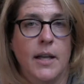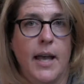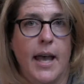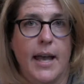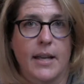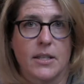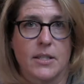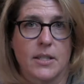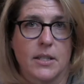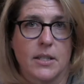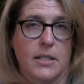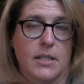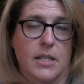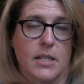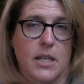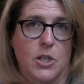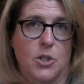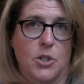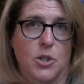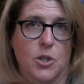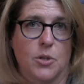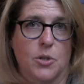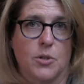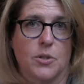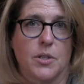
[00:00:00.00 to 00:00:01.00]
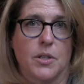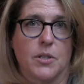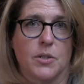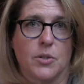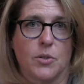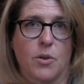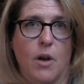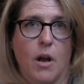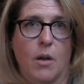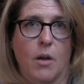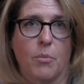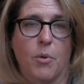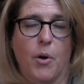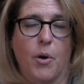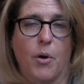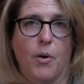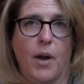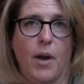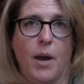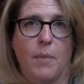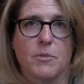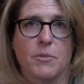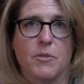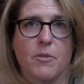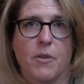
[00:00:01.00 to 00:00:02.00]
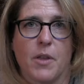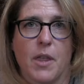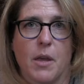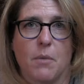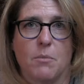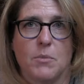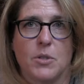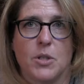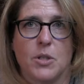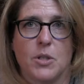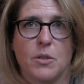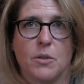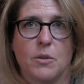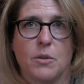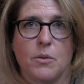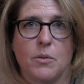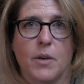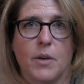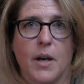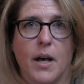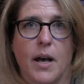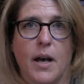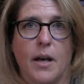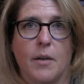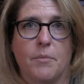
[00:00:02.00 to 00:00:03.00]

excellent teachers and strong programs for them to